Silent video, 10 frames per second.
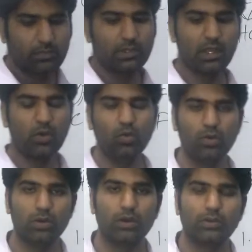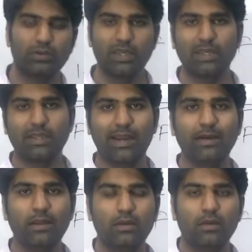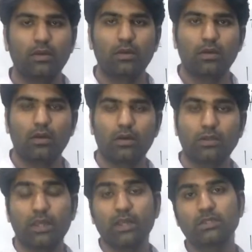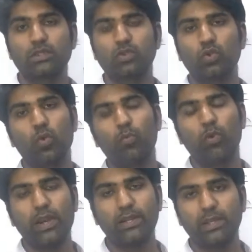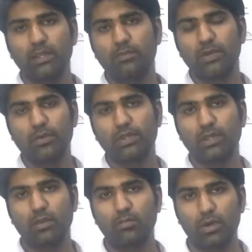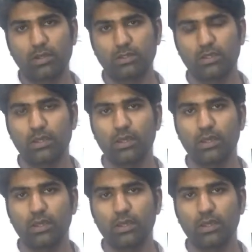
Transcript: Now think that there is no point in between the numbers.